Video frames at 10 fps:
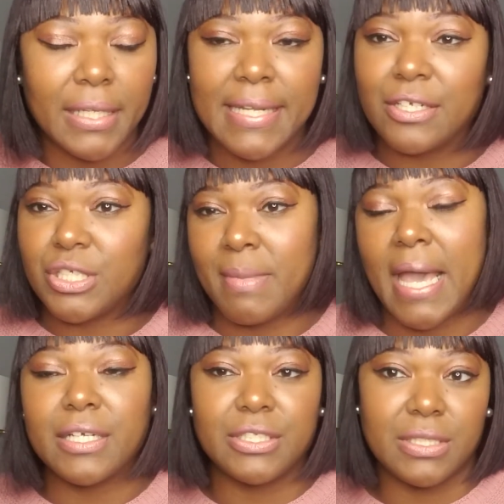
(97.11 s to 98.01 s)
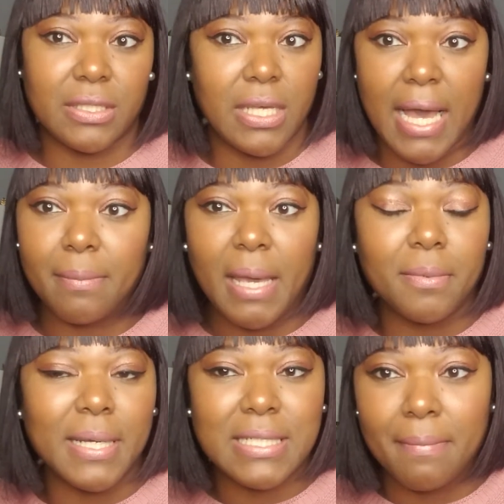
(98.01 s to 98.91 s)
and now she's mad because he got a baby
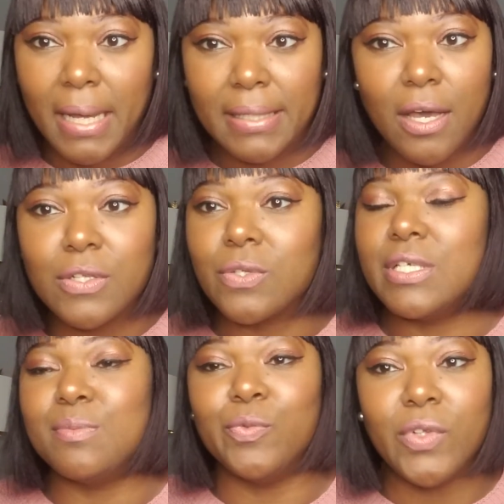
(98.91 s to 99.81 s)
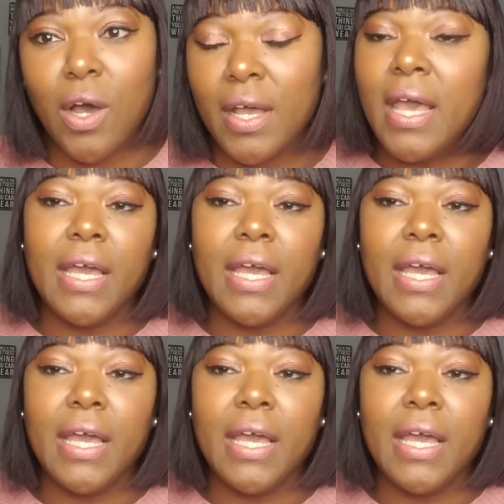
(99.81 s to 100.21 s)
by somebody else or he's moved on.